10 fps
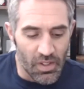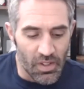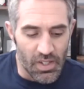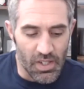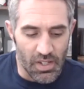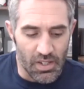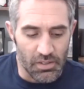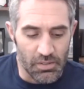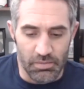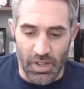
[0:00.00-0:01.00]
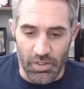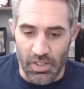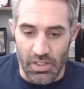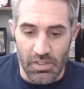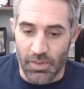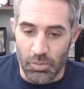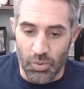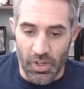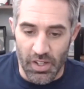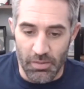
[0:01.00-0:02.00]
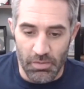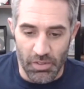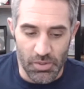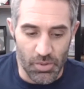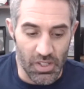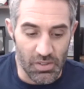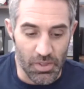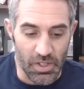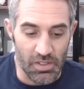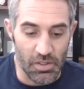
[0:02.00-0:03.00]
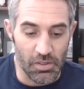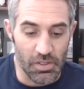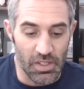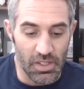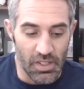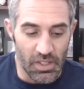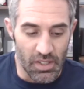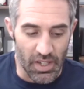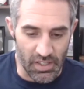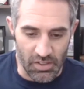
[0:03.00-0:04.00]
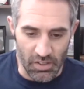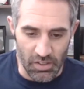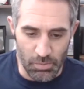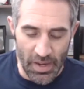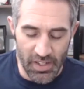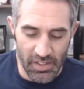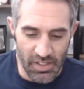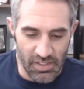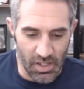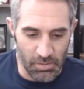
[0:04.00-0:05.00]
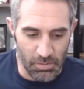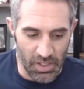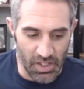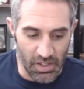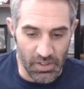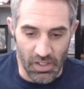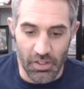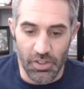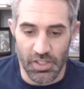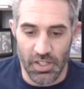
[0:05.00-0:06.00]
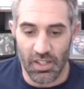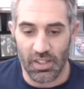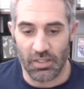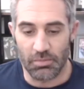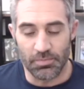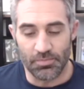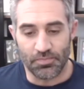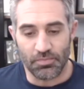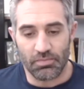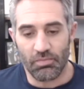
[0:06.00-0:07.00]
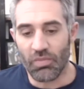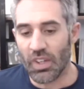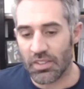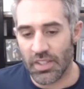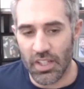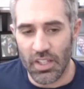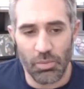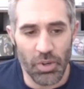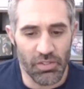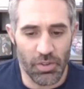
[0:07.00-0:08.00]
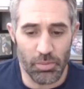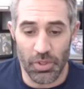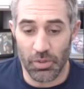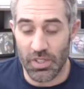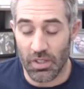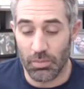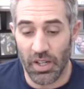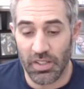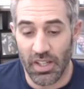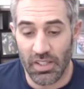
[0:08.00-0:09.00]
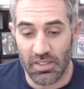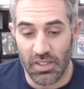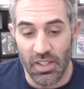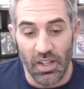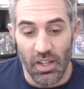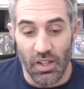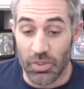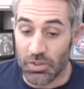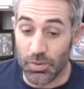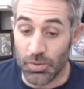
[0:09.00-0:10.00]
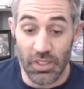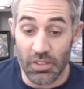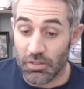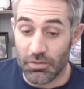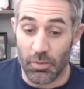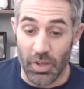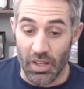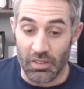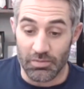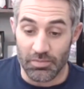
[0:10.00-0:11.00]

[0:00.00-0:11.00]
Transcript: uh, now that it's February of 2022, I get to look back at that time in my life and understand that taking a break from producing the podcast was really good for me